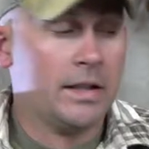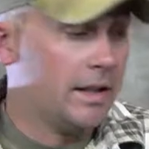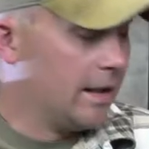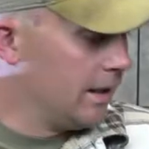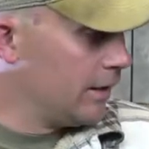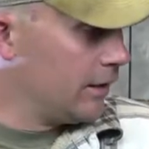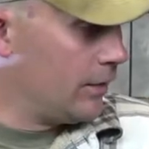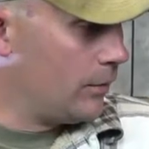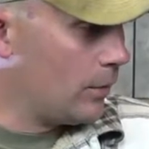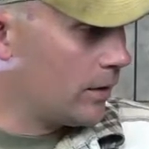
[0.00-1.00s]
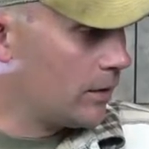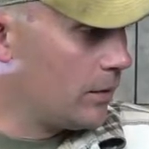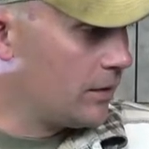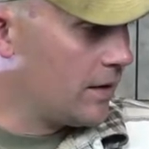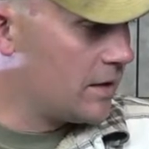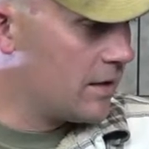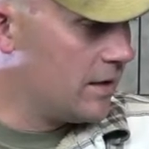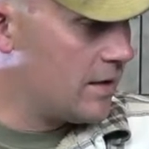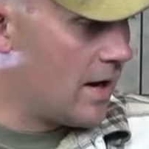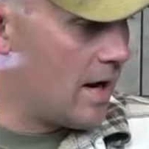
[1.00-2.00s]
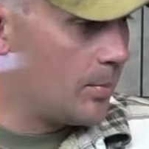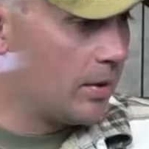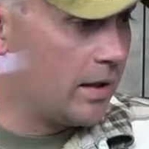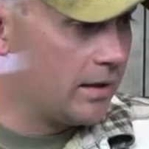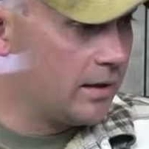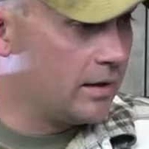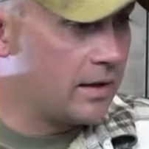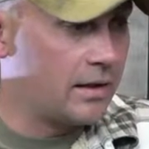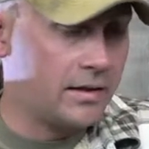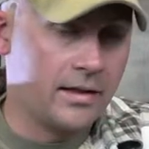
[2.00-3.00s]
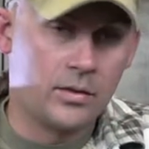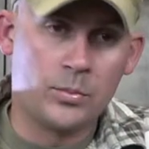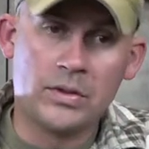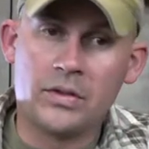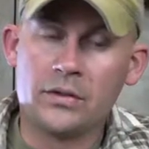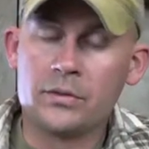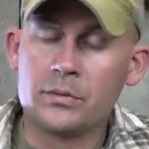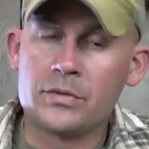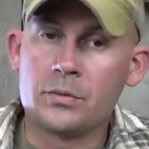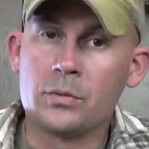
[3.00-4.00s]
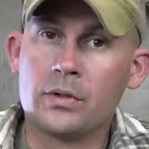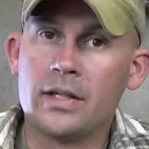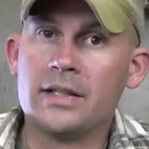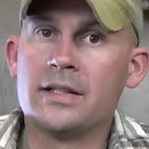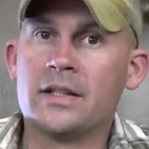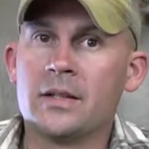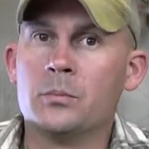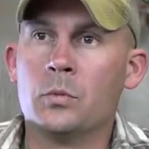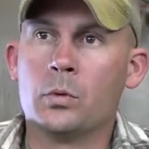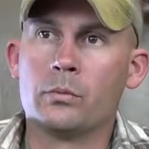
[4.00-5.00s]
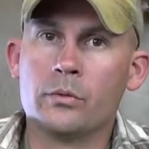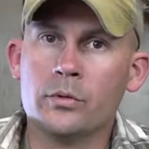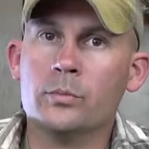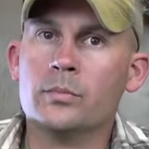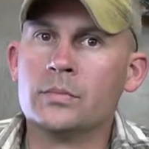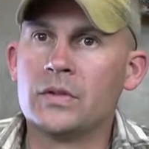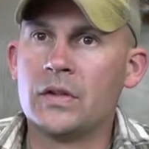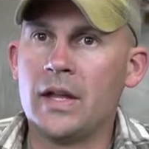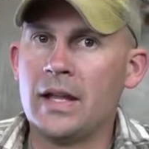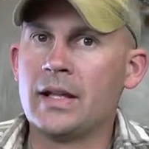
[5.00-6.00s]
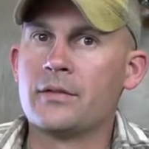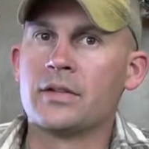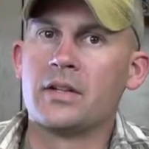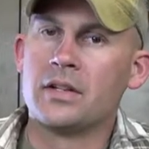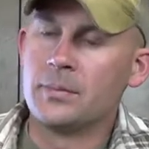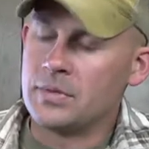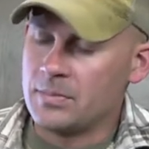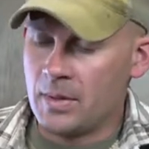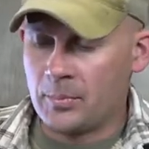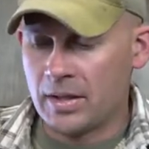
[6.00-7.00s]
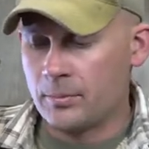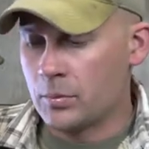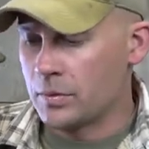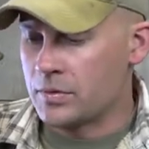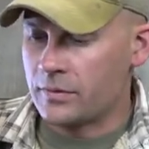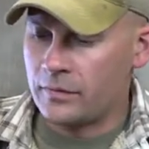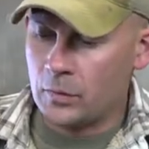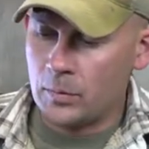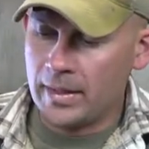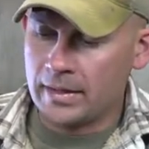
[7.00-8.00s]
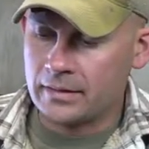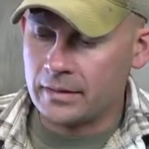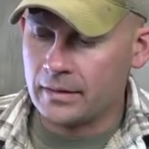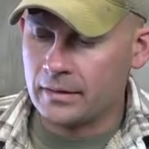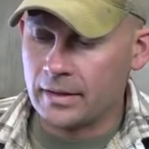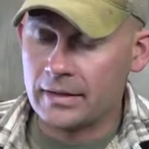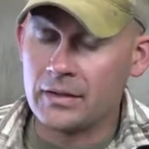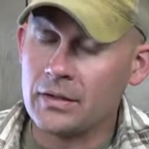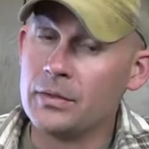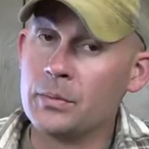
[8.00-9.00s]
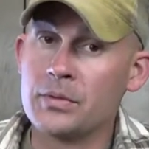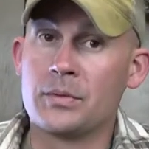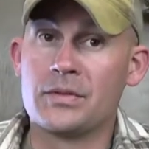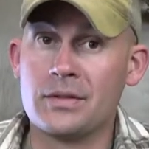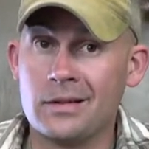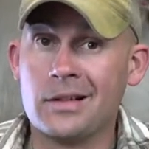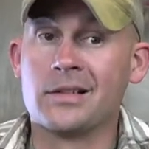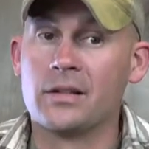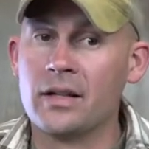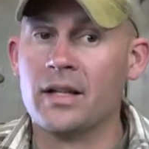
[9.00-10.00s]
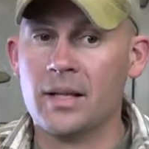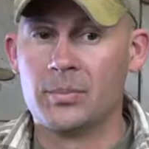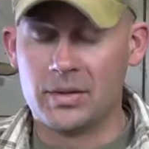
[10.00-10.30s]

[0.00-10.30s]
And one of two things needs to happen. I need to cut down on materials, or I need to get more room to hang everything up, because my pegboards are full back there, and I can tell you which one's not going to happen.